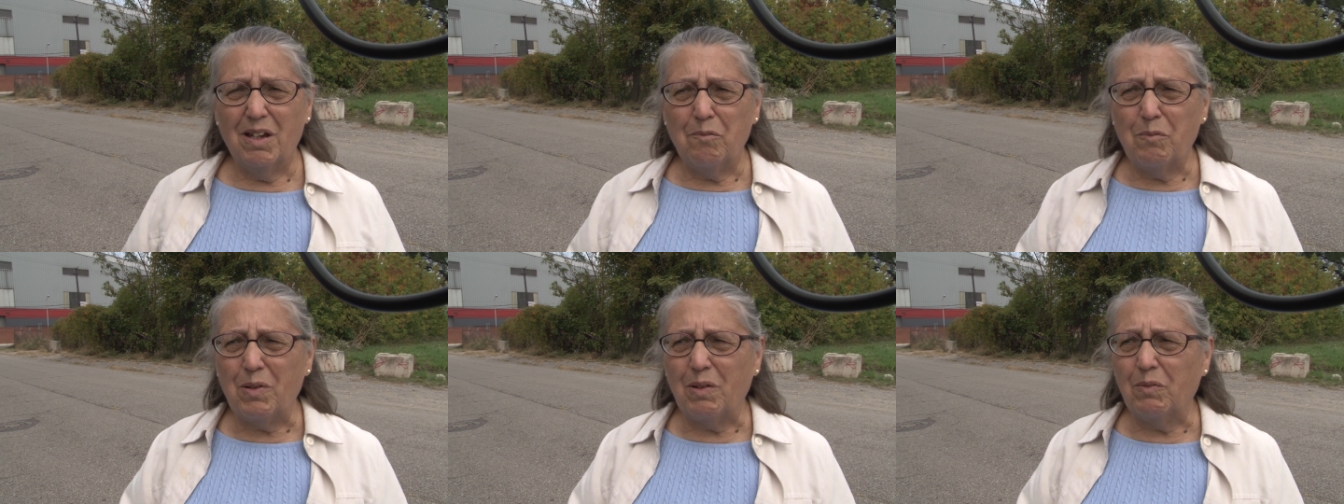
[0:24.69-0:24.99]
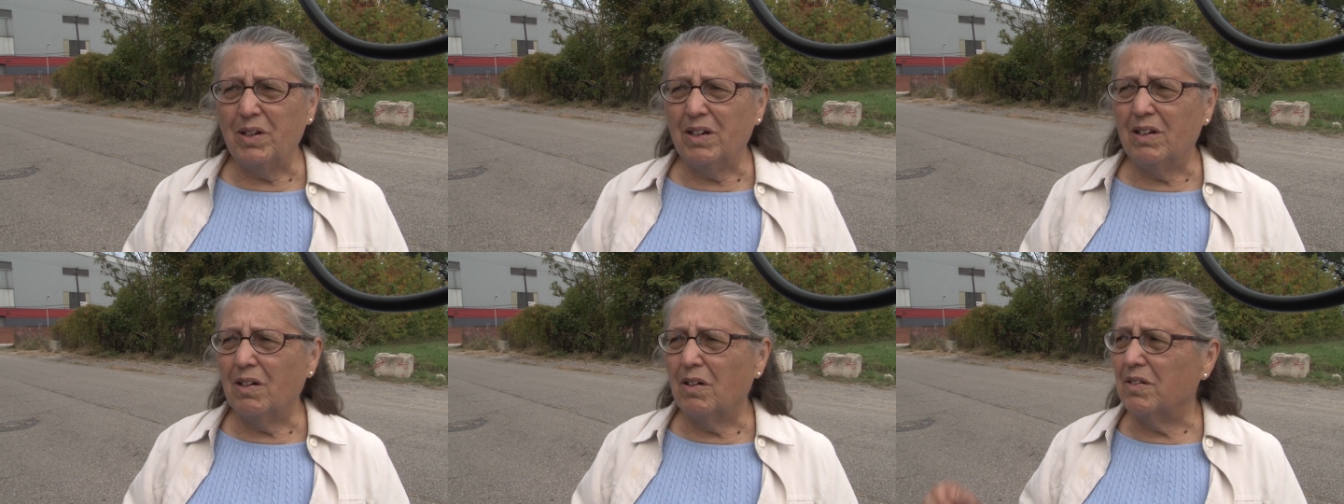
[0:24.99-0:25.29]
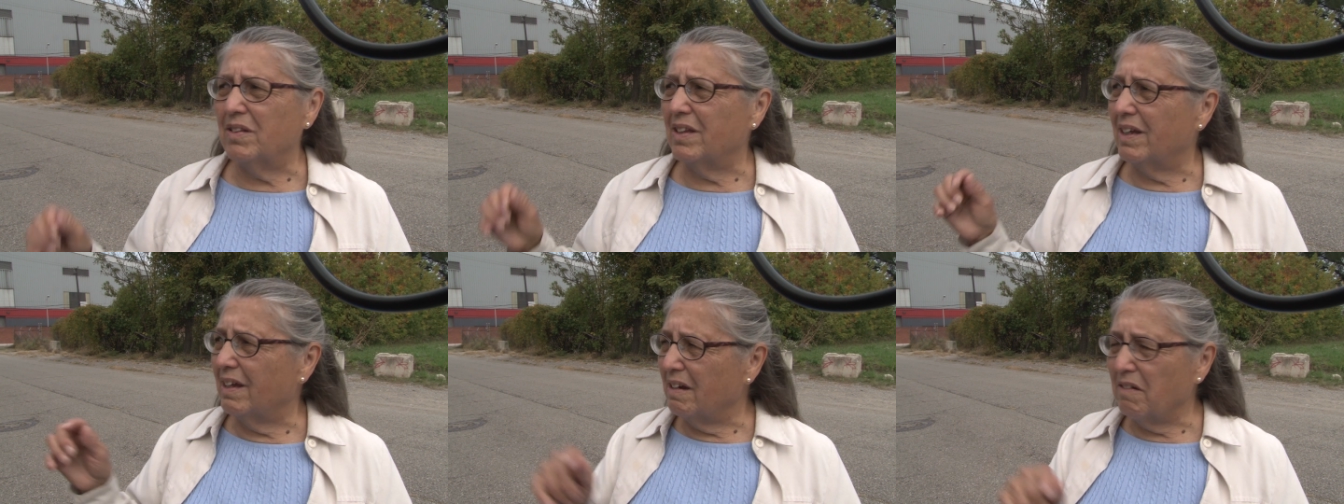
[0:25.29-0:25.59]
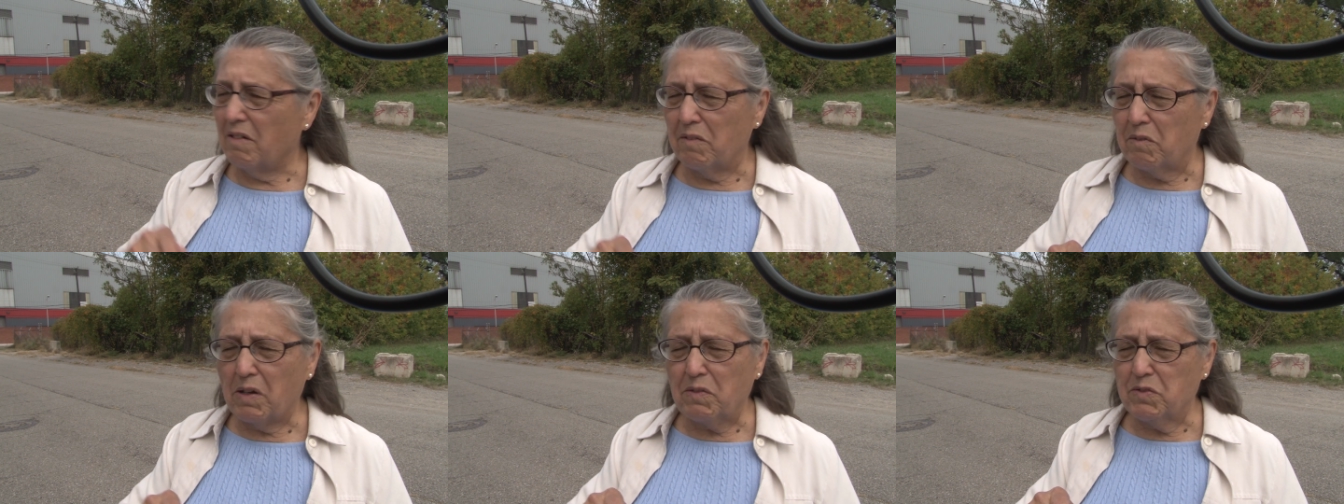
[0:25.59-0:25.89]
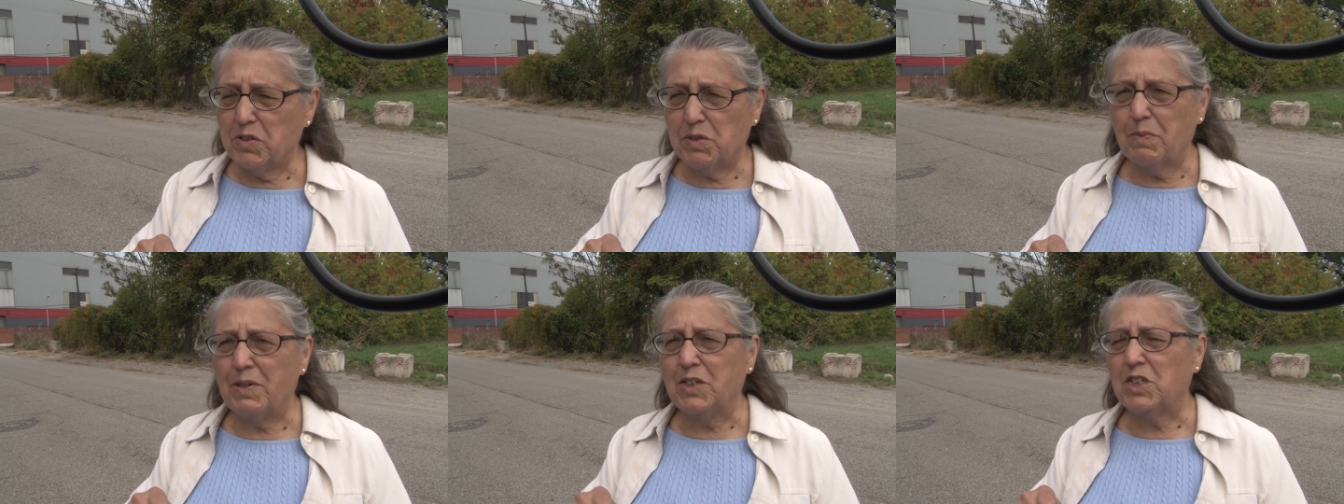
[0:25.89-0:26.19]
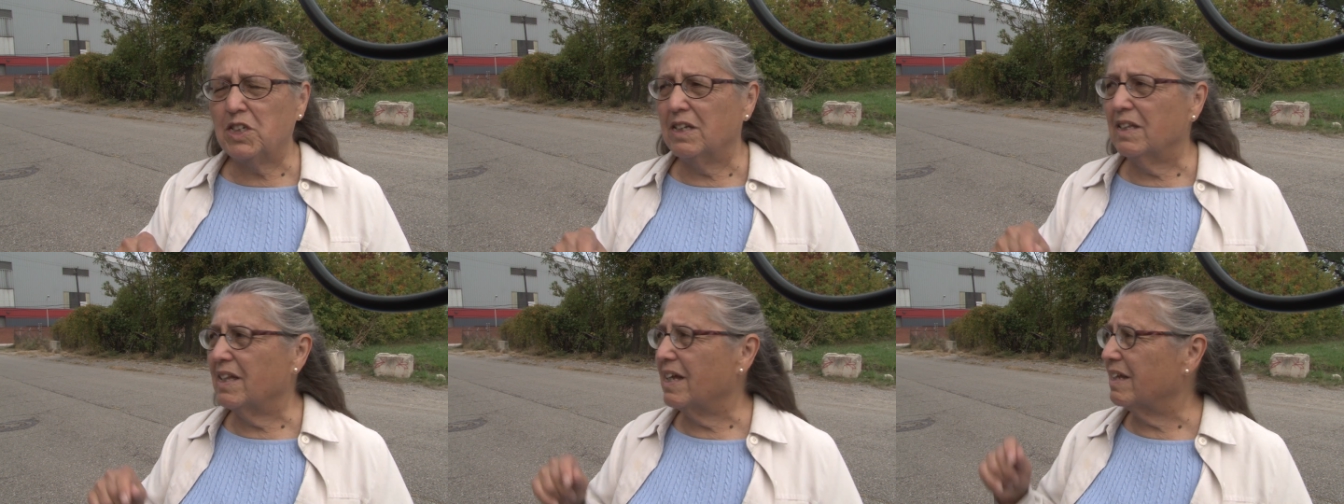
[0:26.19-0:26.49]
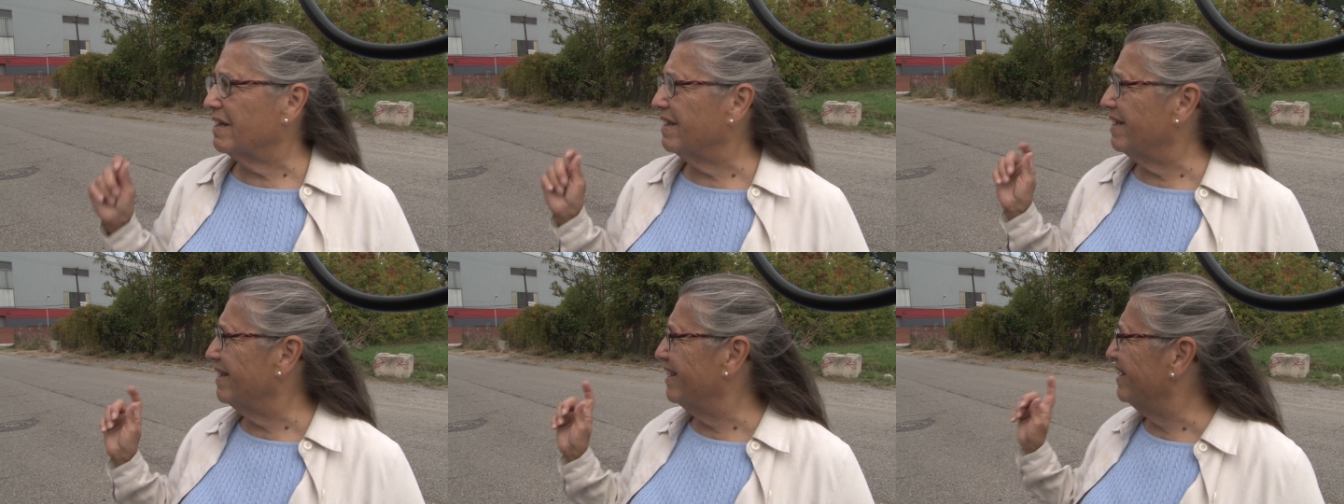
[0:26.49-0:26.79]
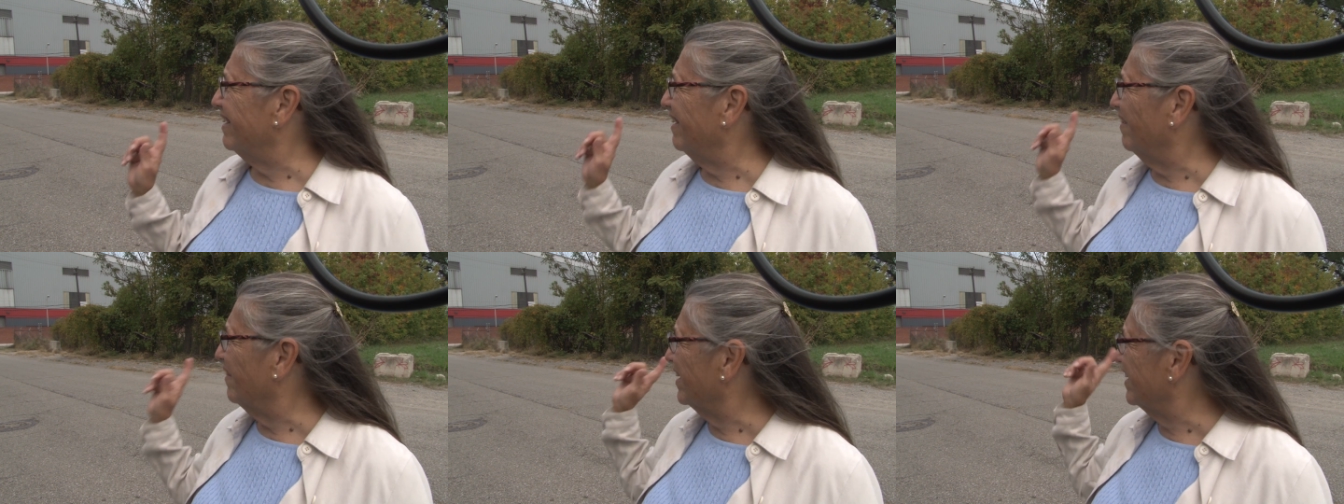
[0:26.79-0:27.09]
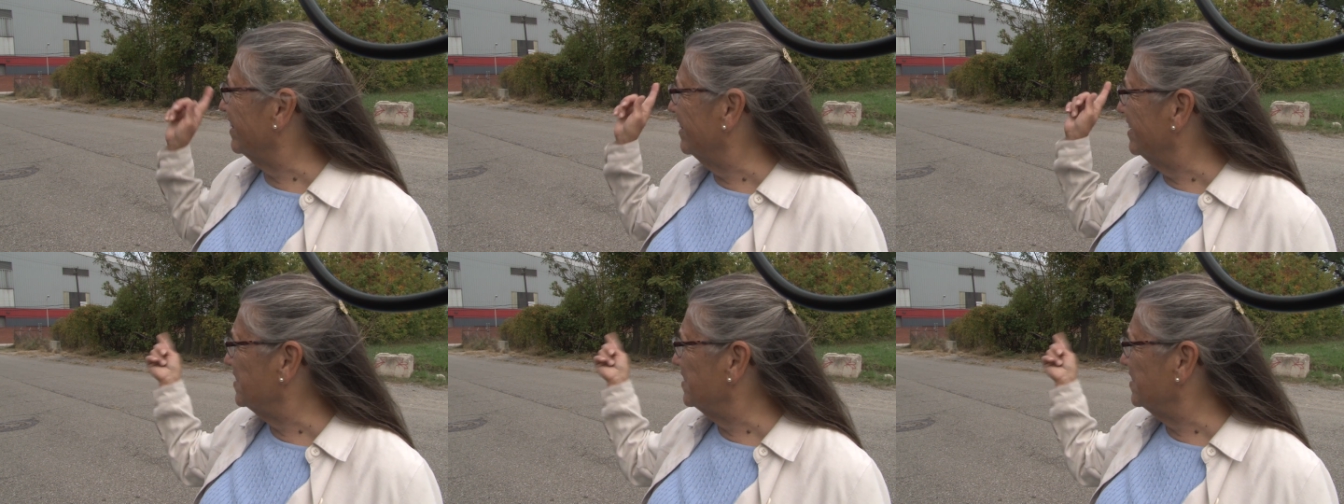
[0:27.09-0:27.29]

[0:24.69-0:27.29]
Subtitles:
But we know that, and I was mentioning that, like